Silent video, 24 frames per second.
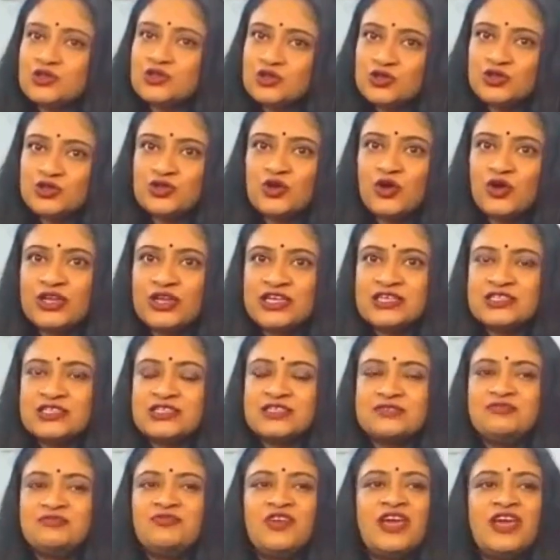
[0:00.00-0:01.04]
also
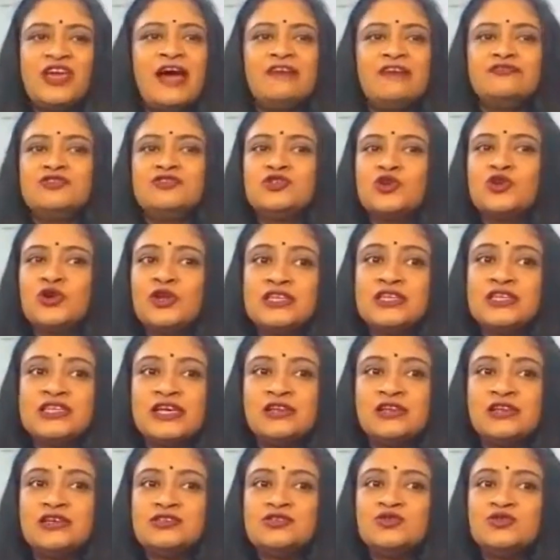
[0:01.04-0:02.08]
stories. We have
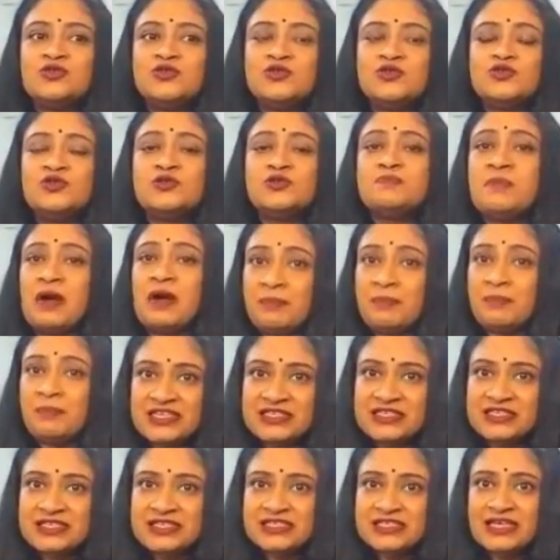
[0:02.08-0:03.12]
storytellers who use
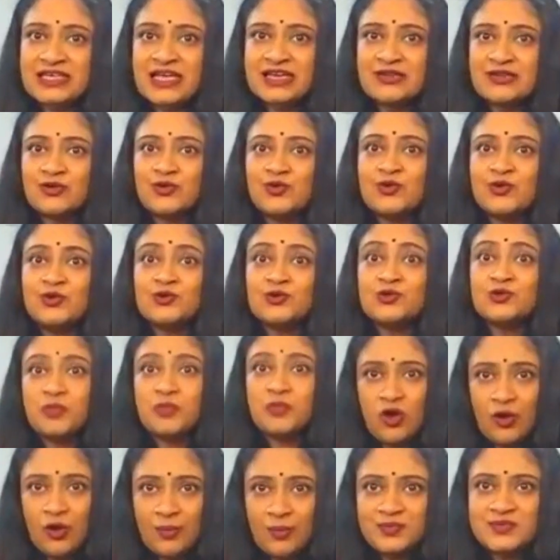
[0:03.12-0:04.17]
puppets and who use
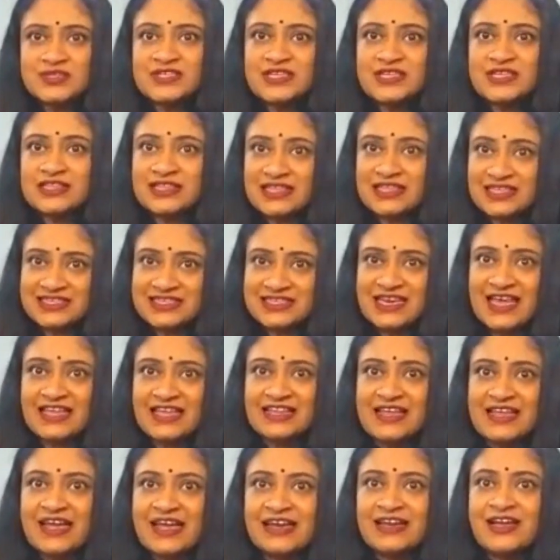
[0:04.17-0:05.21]
props and things
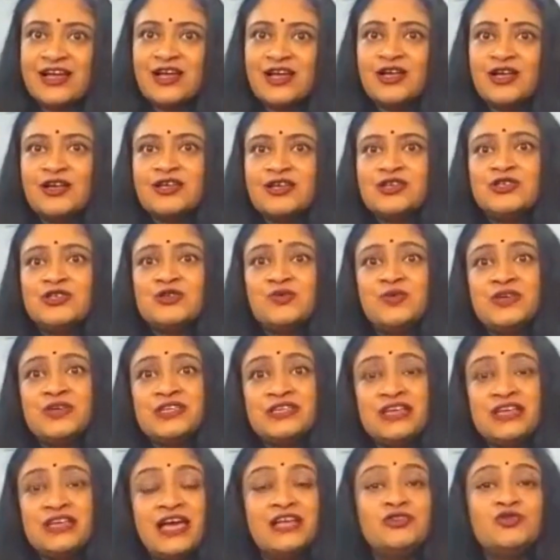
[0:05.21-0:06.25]
like that. So we
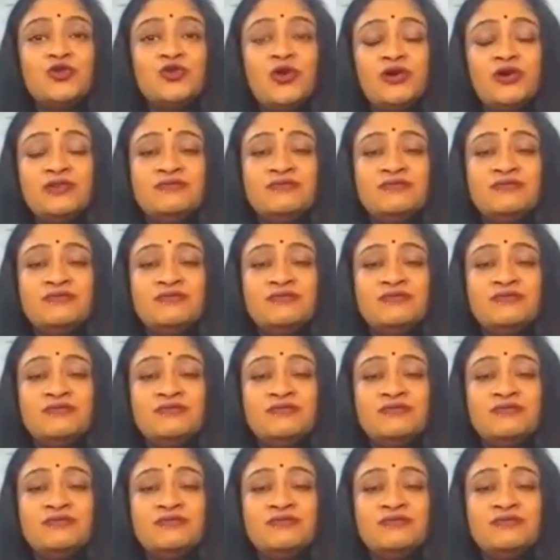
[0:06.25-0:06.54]
try to